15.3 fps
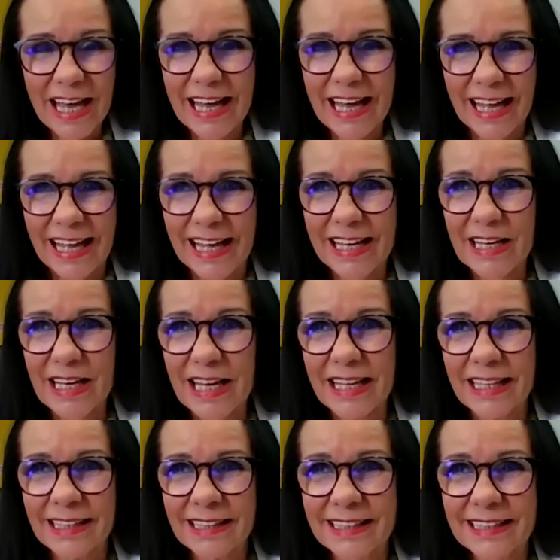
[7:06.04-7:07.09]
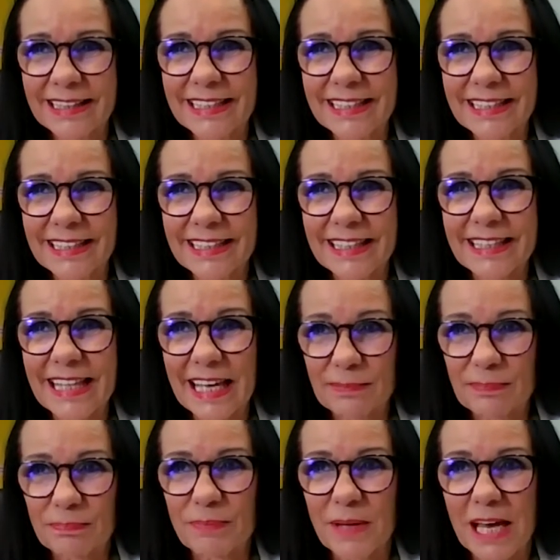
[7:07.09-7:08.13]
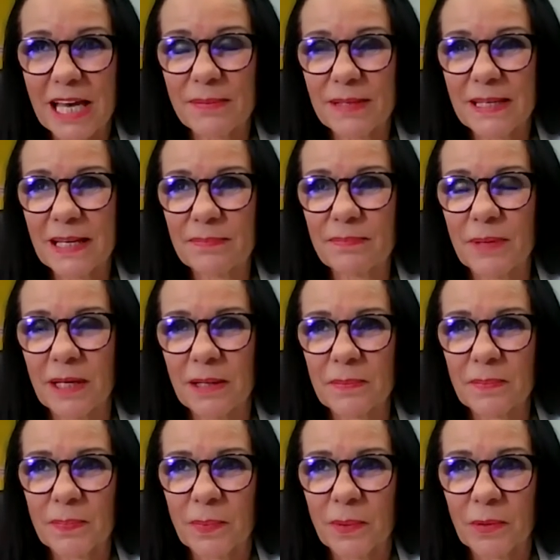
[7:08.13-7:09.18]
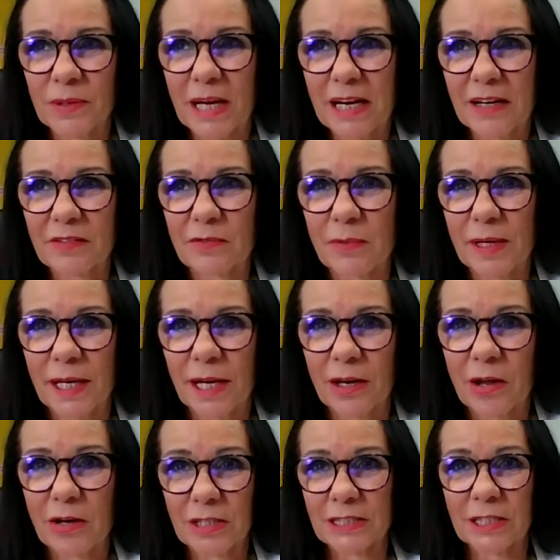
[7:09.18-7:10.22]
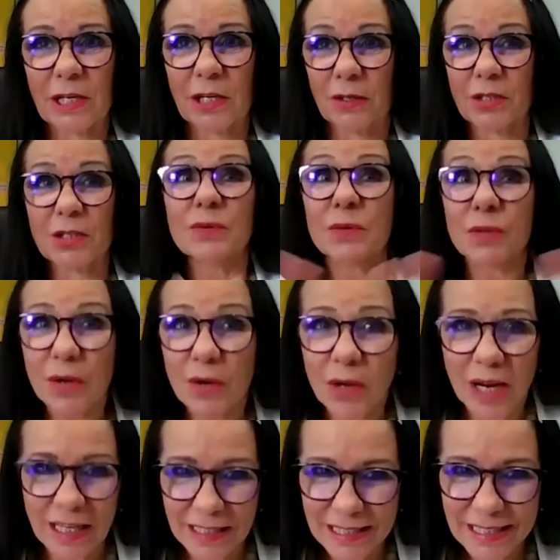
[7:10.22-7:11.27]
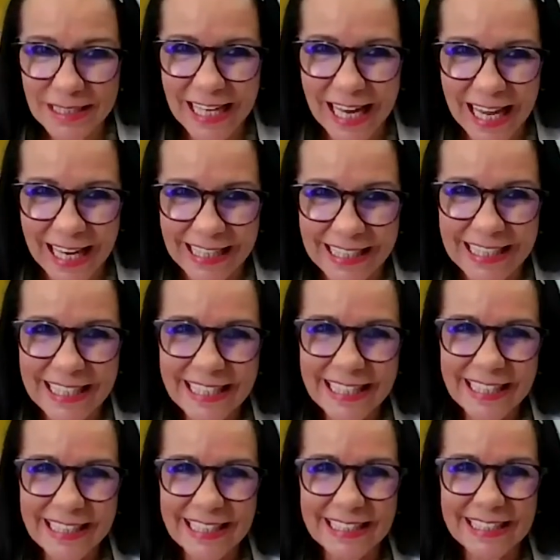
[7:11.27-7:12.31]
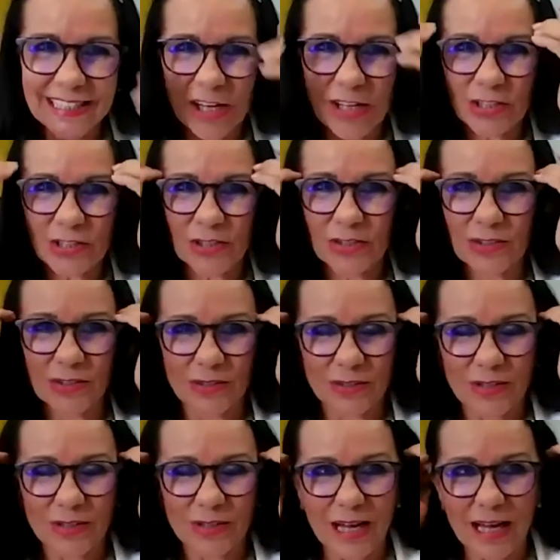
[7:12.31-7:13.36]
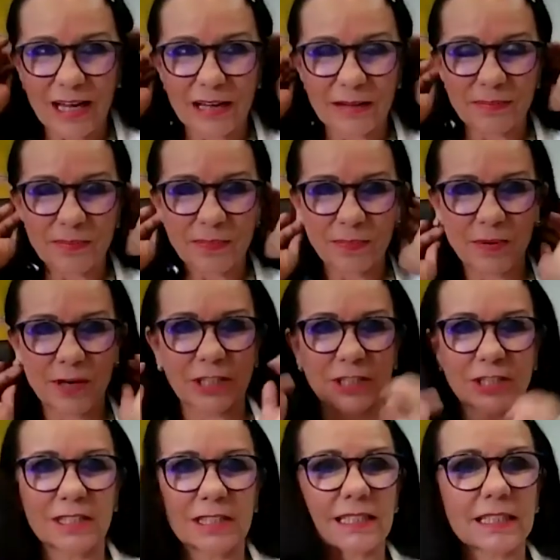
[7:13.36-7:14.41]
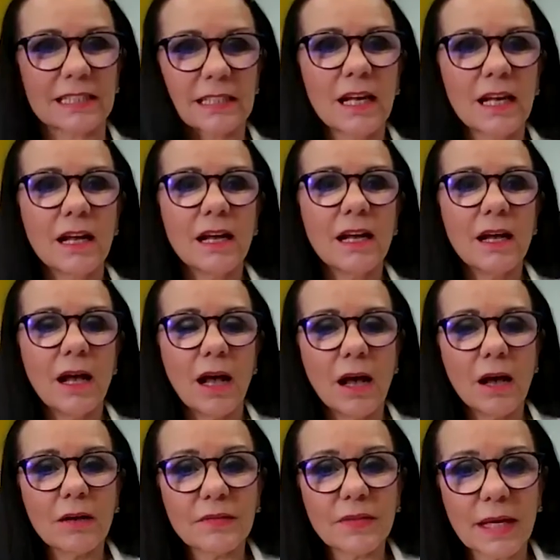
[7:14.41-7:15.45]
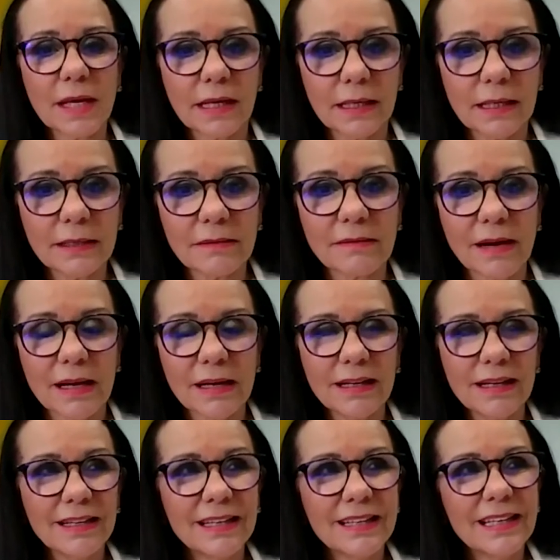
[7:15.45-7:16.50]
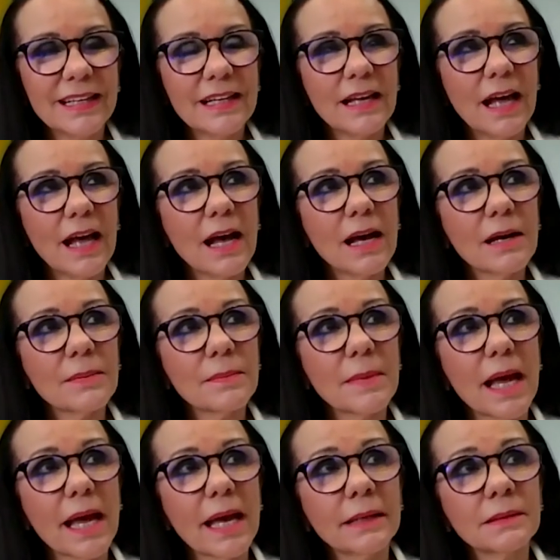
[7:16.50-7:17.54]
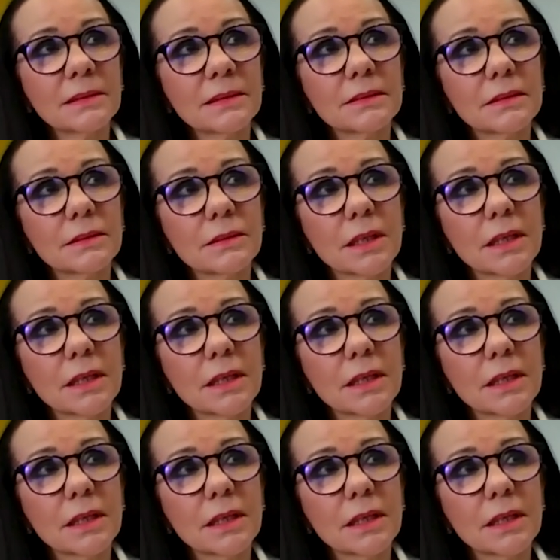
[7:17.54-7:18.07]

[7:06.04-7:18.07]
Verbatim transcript: Uh, and that baby had been born out of wedlock. So you would all understand the social um, pressures of that era. Um, and